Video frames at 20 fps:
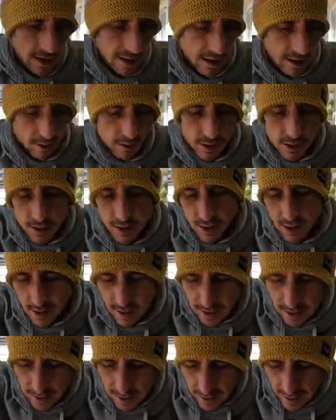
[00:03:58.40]
right now.
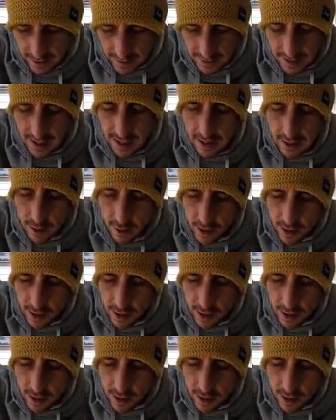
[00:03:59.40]
All right, ticket